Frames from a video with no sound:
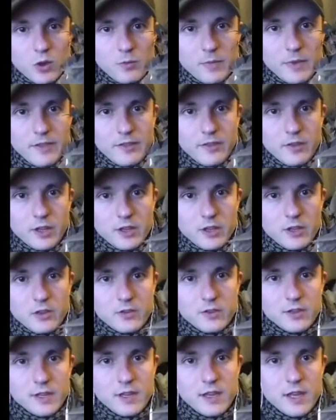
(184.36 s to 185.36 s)
method I use,
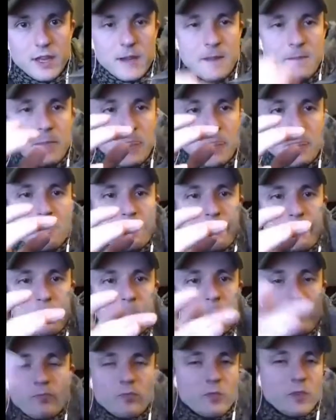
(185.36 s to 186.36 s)
and
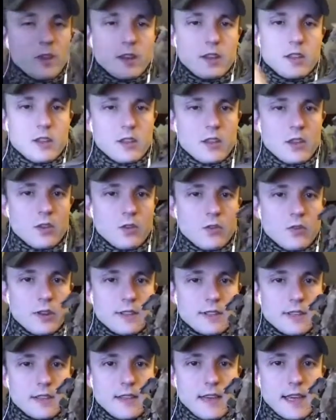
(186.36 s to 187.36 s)
you can already
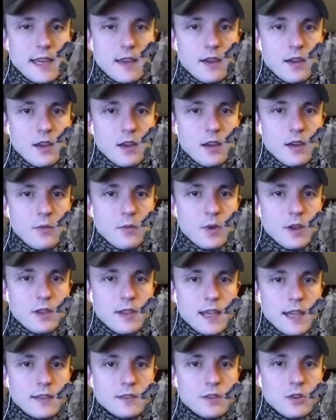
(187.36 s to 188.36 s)
see there, when
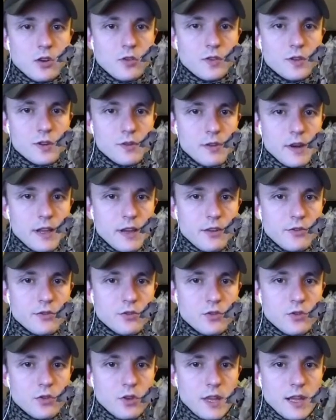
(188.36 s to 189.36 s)
that's on the ground
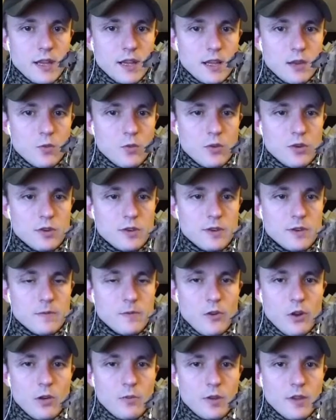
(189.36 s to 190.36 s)
or in a woodland
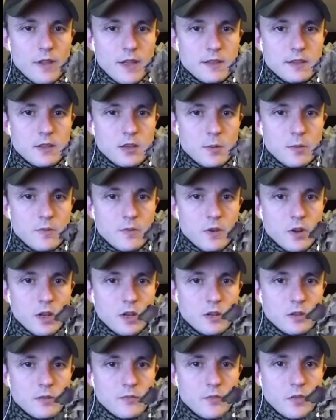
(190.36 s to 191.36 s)
environment, that's going to provide
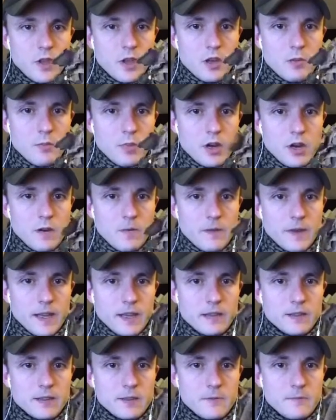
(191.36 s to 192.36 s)

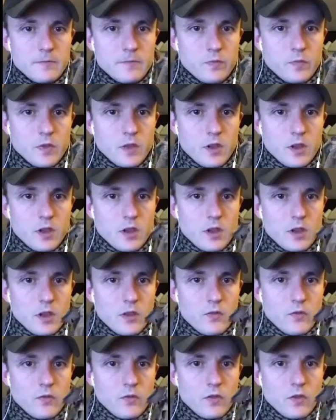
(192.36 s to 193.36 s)
perfect
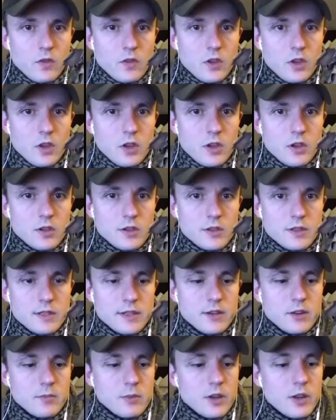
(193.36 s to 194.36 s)

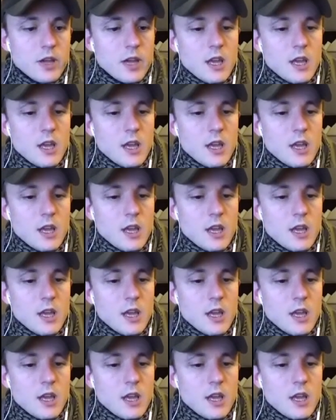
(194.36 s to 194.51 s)
concealment.